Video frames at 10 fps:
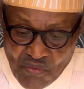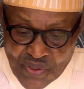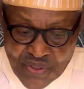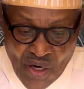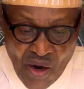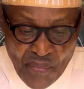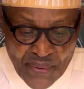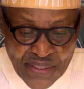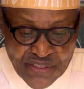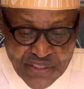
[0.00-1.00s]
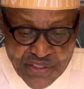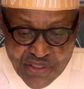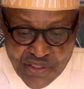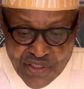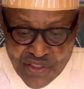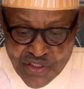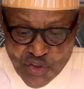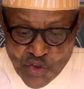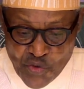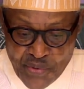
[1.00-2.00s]
But our practice
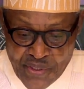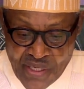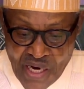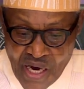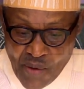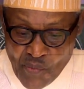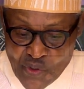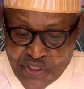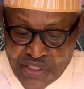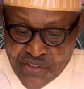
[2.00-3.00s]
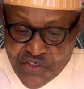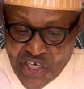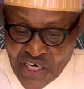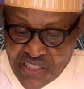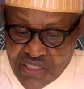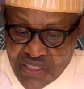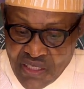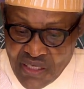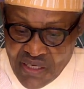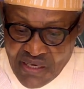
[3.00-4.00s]
should be a harmonious check
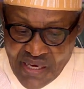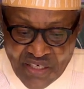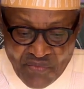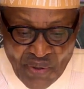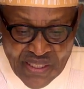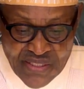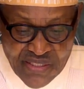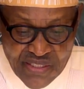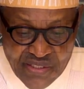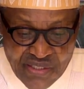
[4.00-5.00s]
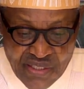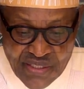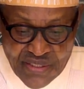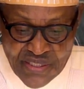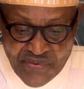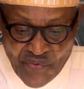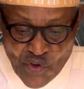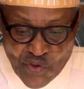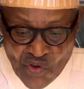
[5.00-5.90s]
and balances devoid